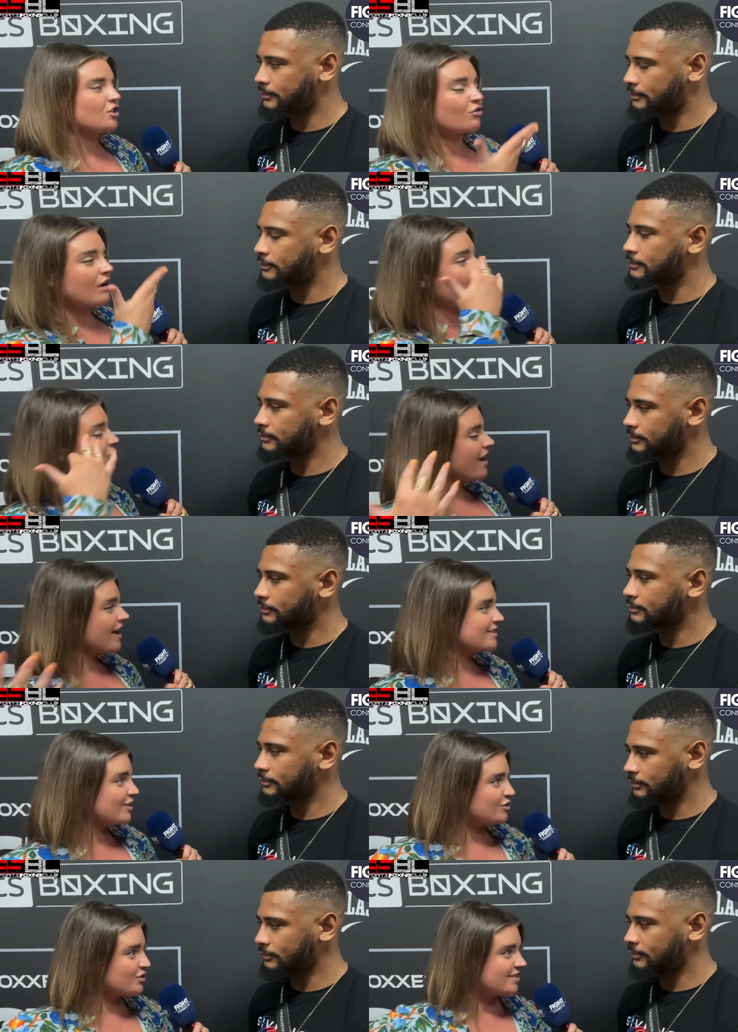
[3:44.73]
Speaker 1: You're great with fans.
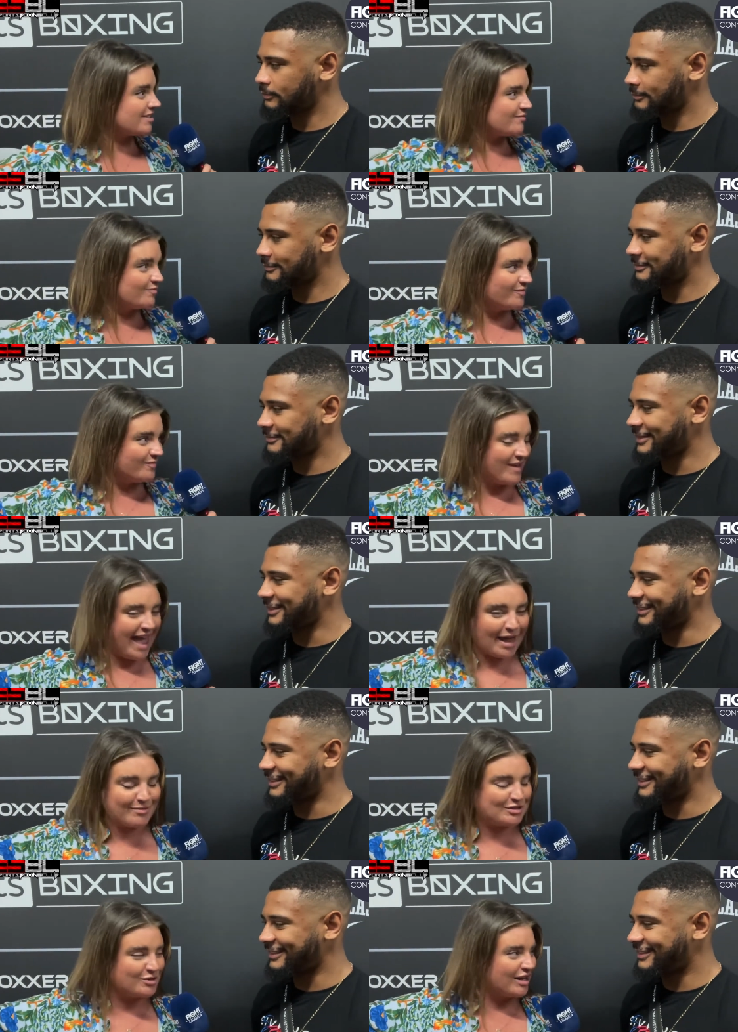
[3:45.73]
I just
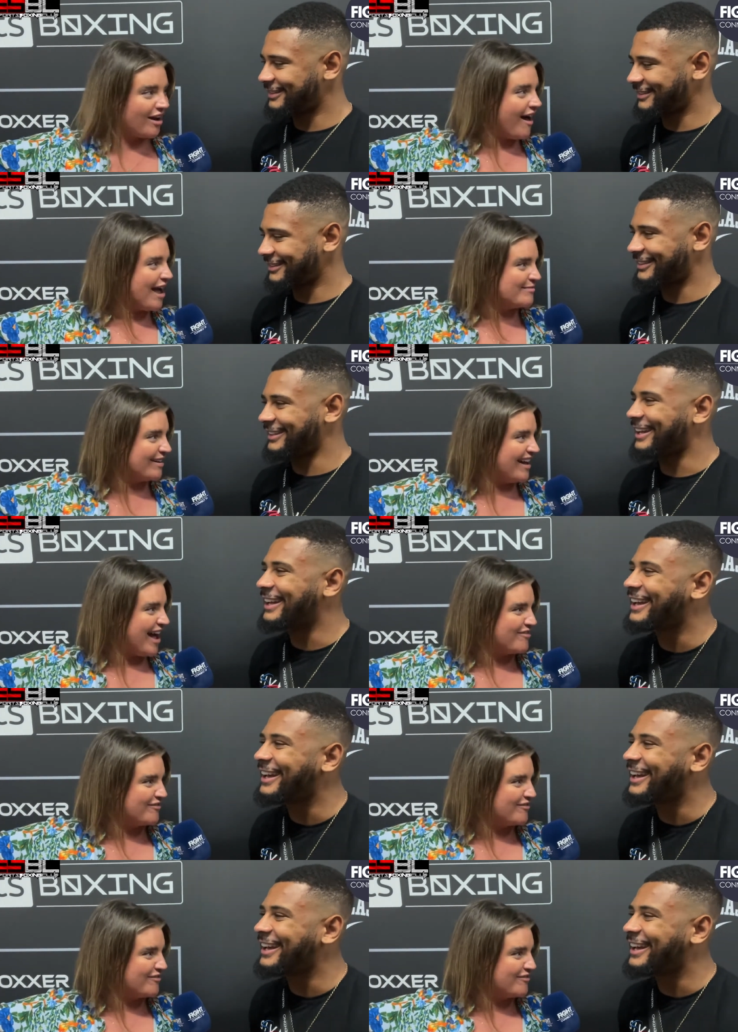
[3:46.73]
helped you climb a, a,